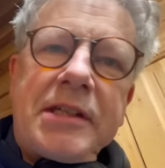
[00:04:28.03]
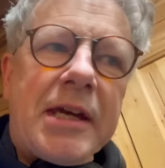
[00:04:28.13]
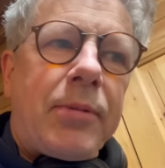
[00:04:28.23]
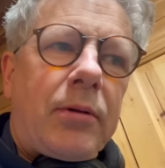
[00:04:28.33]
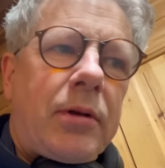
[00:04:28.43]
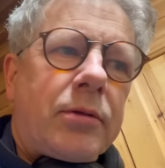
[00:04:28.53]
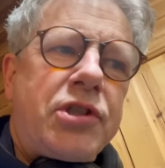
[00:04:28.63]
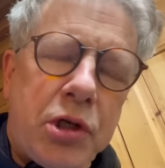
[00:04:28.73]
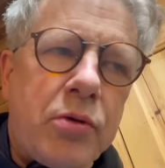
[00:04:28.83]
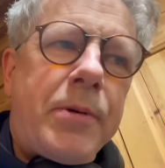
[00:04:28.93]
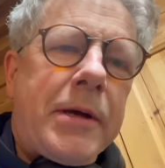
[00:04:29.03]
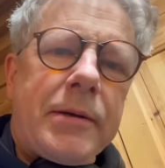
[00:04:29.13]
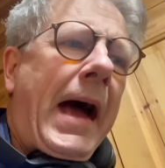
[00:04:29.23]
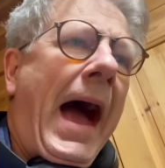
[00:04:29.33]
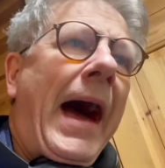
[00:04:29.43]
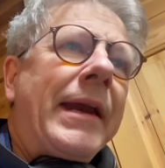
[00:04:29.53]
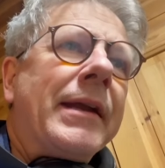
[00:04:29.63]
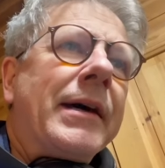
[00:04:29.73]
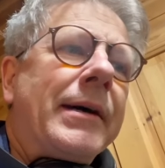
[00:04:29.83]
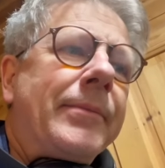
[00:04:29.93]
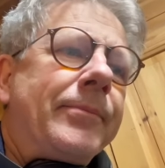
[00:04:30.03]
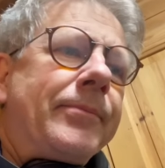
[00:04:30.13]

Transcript: cable tube, and um,